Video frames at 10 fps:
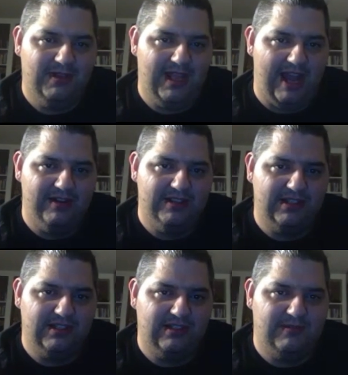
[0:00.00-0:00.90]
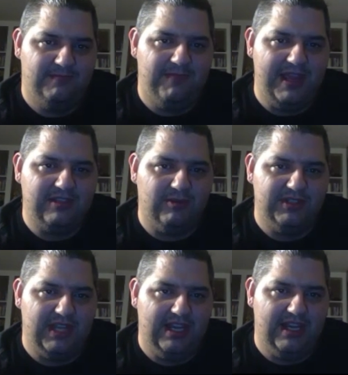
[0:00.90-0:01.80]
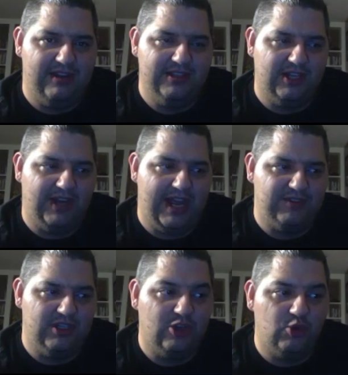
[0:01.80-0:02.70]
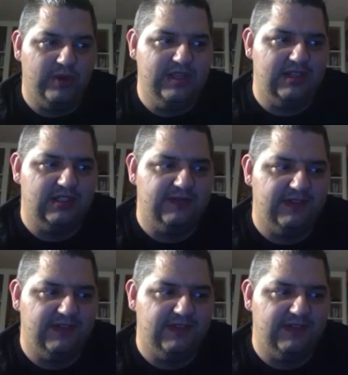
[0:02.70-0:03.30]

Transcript: How he's basically saying how he's going to have to increase his